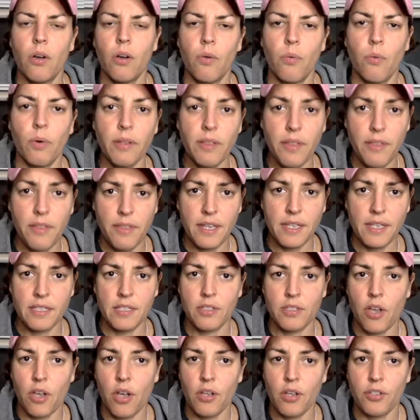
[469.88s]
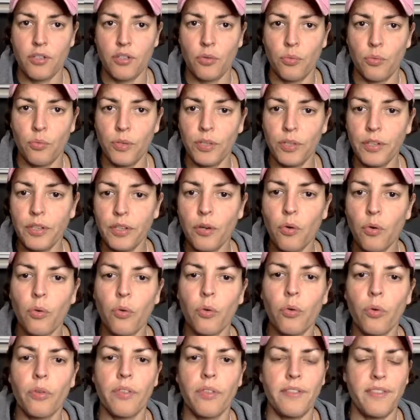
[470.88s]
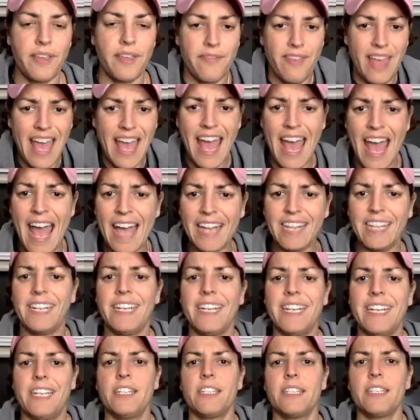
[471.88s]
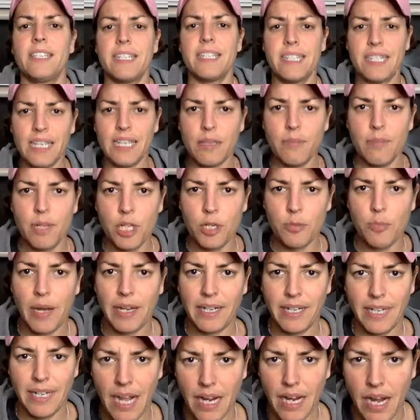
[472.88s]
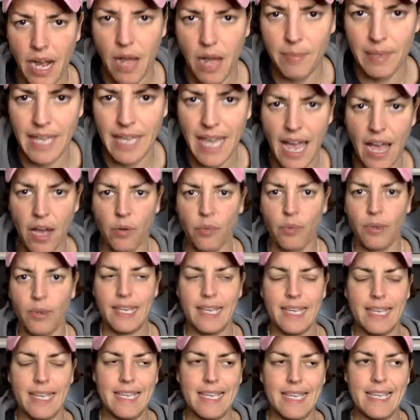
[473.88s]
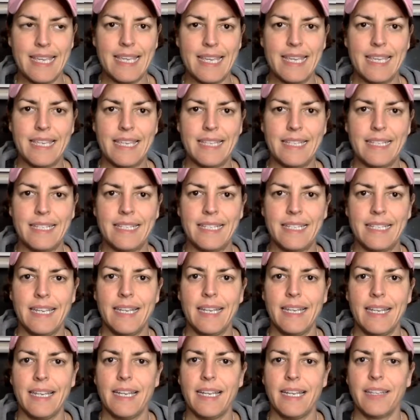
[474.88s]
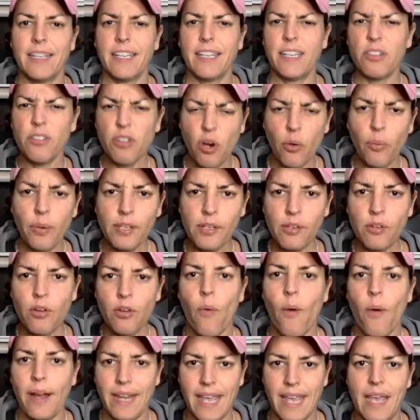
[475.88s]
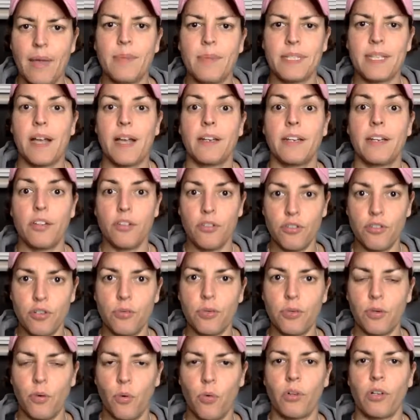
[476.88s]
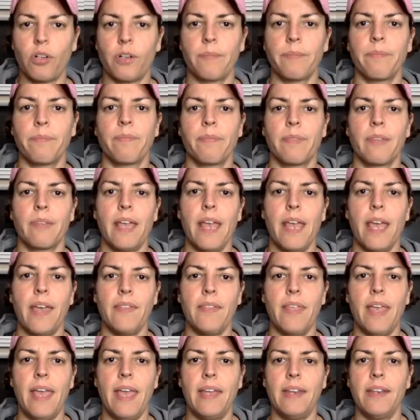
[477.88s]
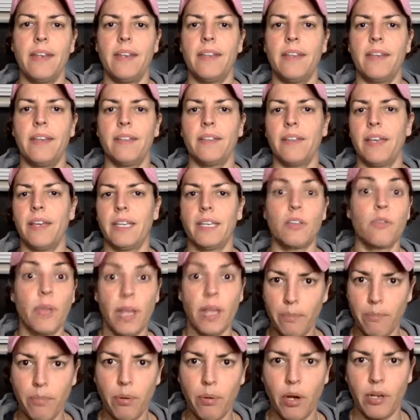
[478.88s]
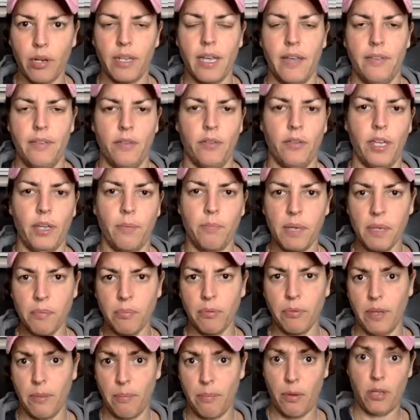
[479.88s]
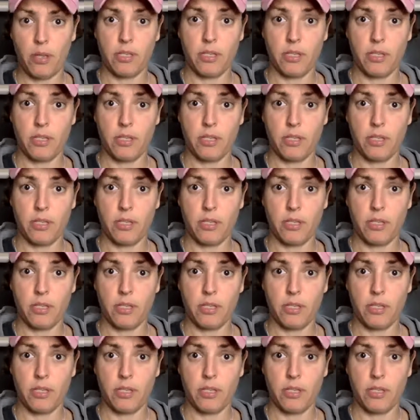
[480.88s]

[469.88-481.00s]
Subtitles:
One of the things that's also really cool that they've added into the teambeachbody.com account is, like, you know, when you go on Amazon and you do an order and then like you get a book and they're like, people that